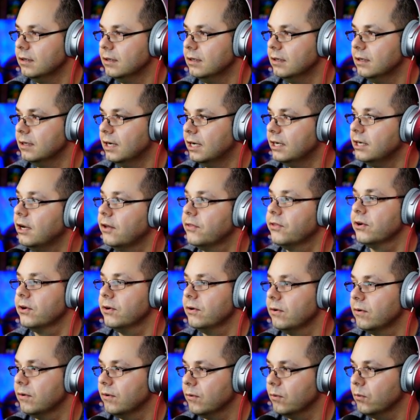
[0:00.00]

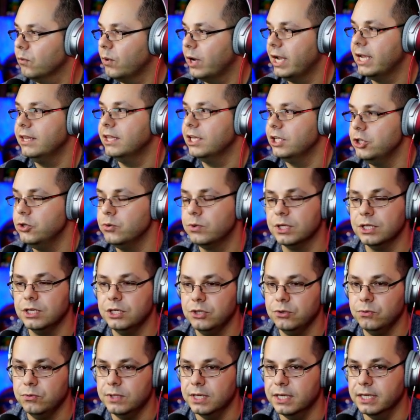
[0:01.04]
Another way that you can
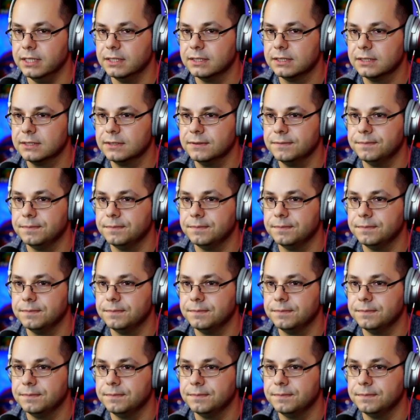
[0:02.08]
do this